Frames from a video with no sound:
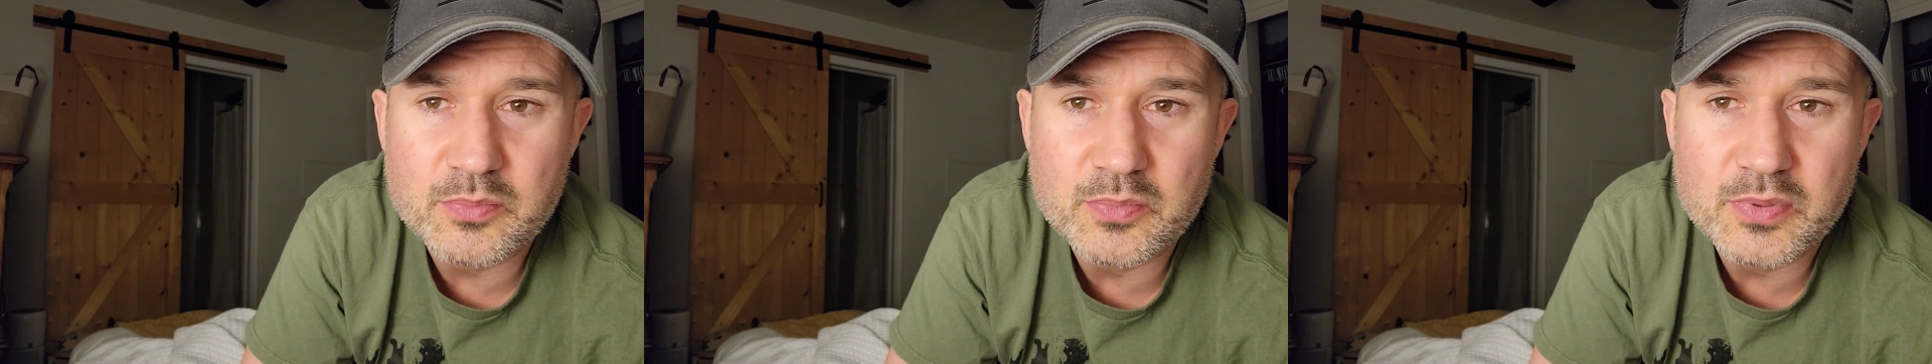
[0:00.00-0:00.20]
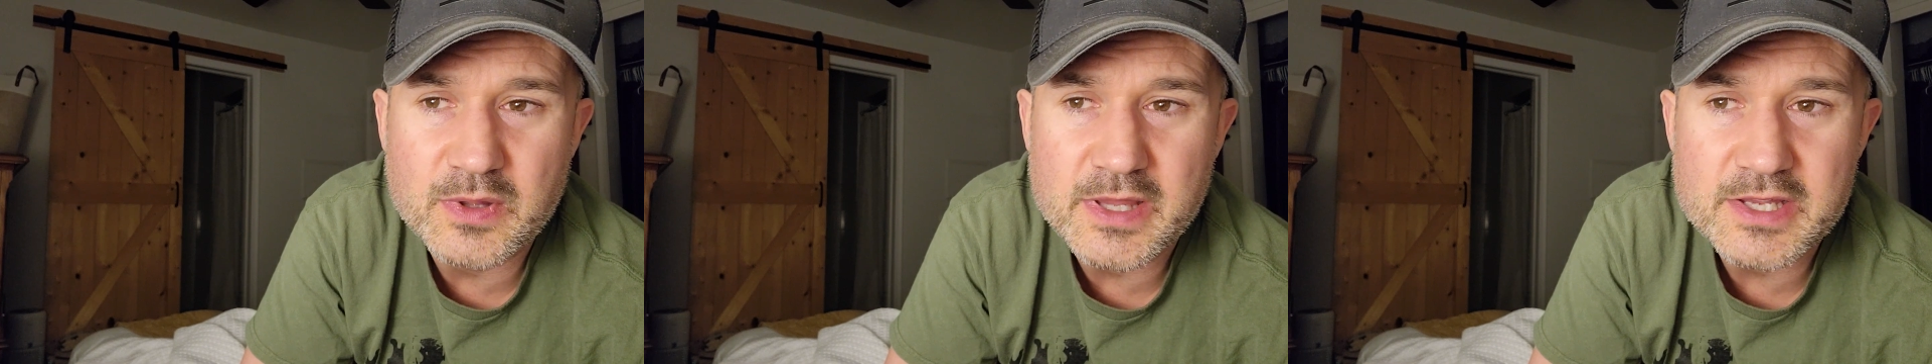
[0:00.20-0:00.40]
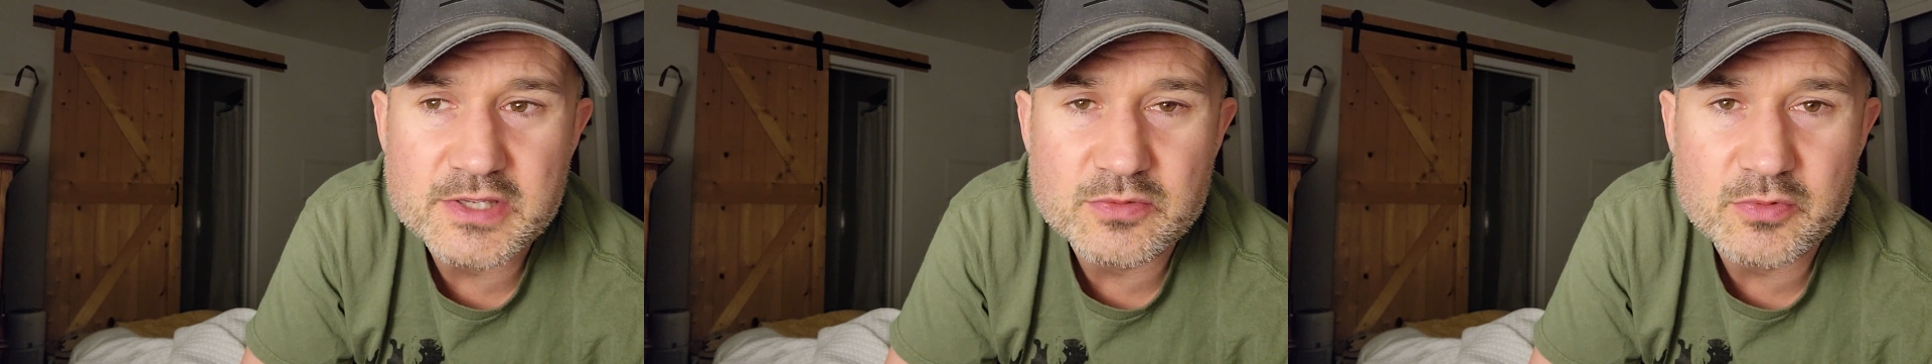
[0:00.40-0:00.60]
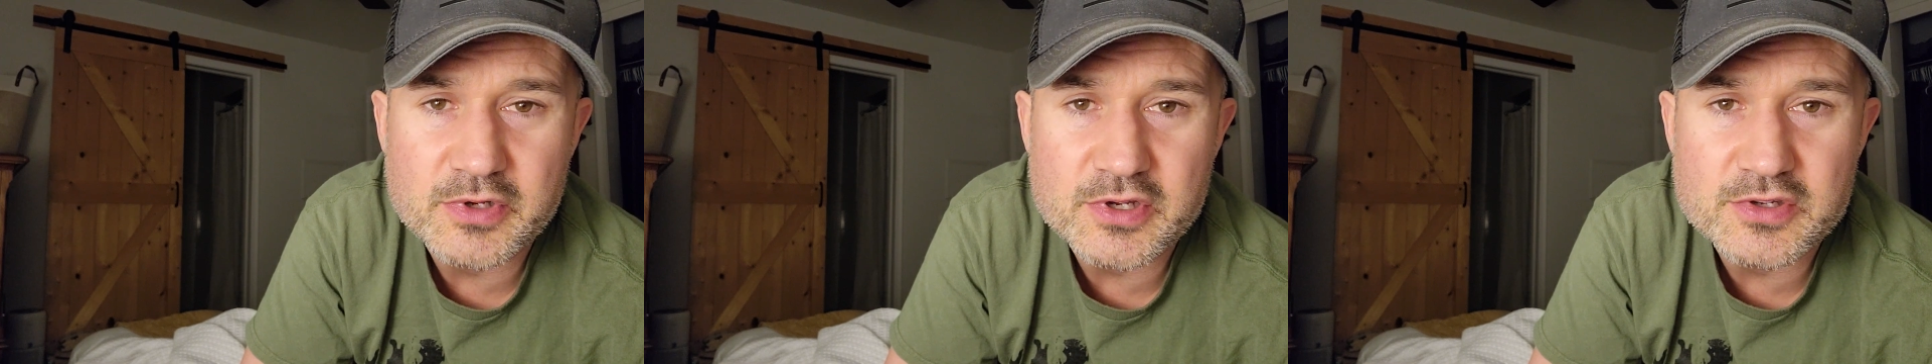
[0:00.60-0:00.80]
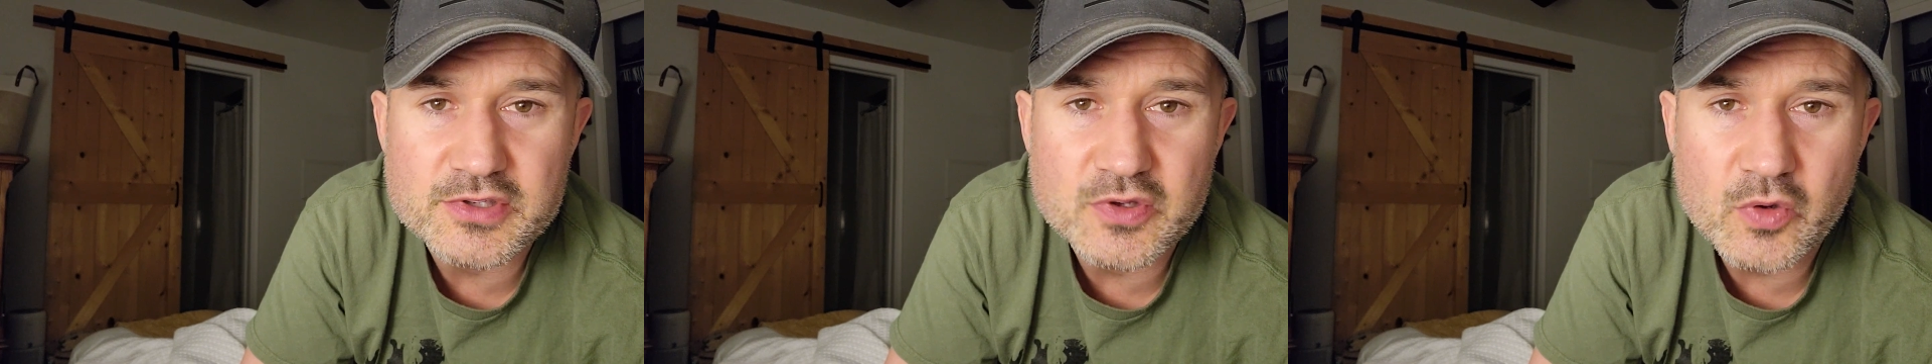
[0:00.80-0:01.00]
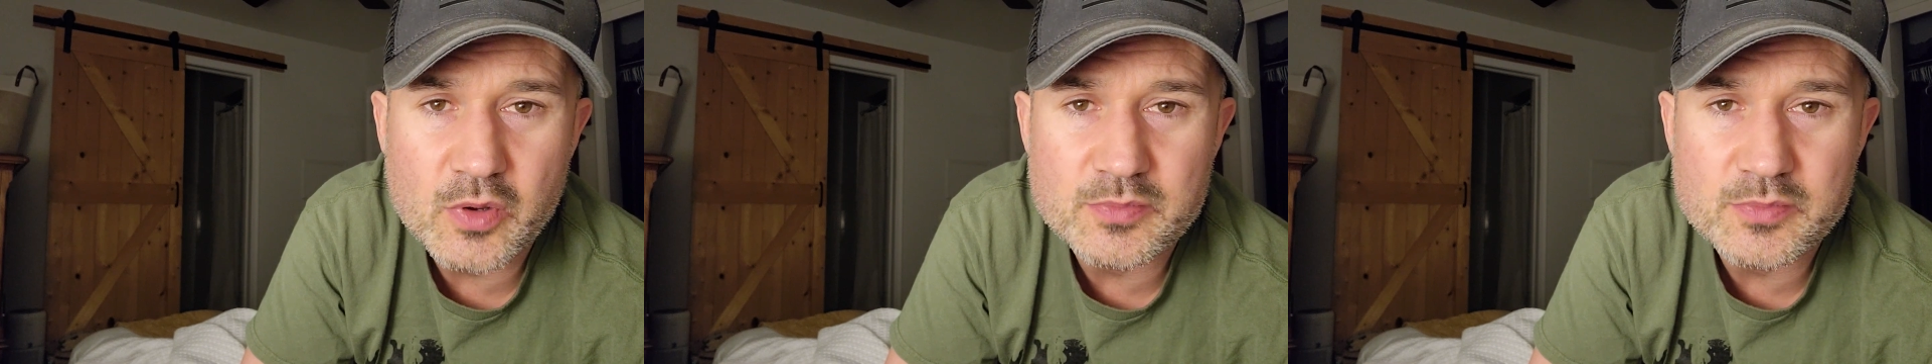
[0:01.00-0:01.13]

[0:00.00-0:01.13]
place where you're so